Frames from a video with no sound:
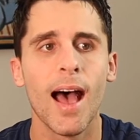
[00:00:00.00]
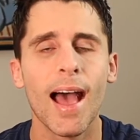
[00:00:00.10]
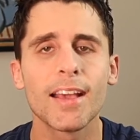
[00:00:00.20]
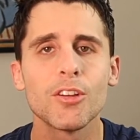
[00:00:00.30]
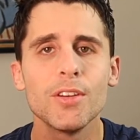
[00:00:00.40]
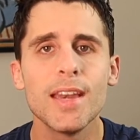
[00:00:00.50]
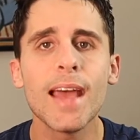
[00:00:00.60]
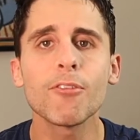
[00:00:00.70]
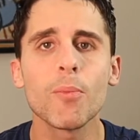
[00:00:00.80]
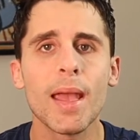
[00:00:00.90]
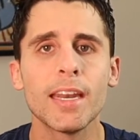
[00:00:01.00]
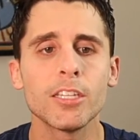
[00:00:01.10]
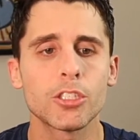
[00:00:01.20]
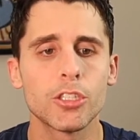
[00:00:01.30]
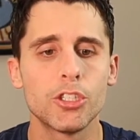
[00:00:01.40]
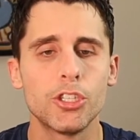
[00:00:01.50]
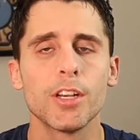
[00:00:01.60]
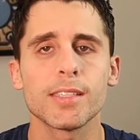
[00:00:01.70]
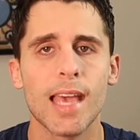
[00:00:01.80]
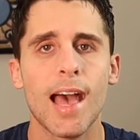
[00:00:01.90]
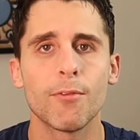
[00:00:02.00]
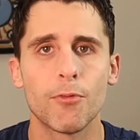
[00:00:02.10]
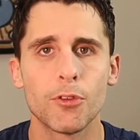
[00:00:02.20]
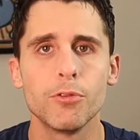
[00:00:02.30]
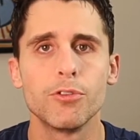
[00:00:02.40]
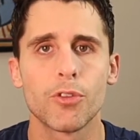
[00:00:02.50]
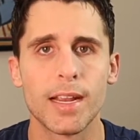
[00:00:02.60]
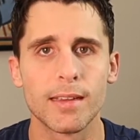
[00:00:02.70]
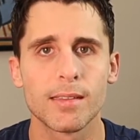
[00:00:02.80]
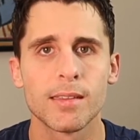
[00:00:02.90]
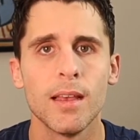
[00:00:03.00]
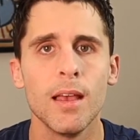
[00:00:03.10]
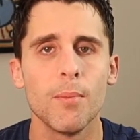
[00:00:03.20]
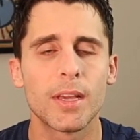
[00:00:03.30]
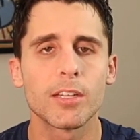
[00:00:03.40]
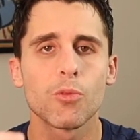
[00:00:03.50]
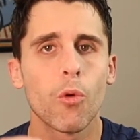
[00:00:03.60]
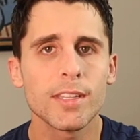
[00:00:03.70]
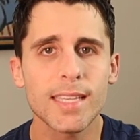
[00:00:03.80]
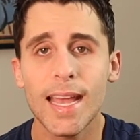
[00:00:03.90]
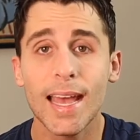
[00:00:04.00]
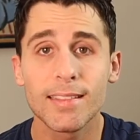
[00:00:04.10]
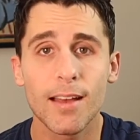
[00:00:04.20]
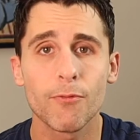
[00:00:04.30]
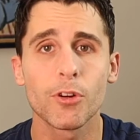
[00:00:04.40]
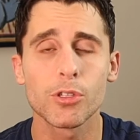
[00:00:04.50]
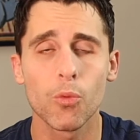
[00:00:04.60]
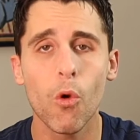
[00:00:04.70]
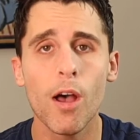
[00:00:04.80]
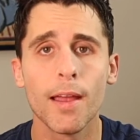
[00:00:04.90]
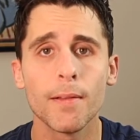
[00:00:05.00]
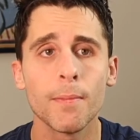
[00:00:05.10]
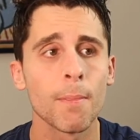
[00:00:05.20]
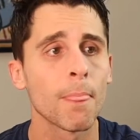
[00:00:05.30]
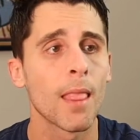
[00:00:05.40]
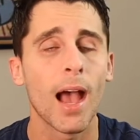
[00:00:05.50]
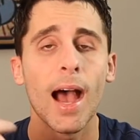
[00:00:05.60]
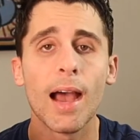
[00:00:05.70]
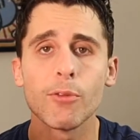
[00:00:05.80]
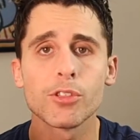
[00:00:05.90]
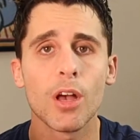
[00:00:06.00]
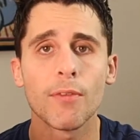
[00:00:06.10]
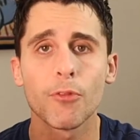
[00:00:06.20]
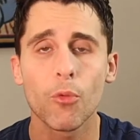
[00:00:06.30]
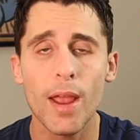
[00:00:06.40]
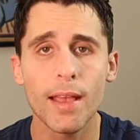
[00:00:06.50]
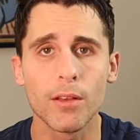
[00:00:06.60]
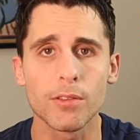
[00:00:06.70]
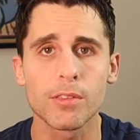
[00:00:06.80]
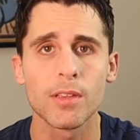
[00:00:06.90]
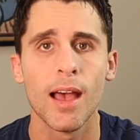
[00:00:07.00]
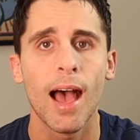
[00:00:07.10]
I could never manage to just have a few drinks because once I had that first one, I was off the rails.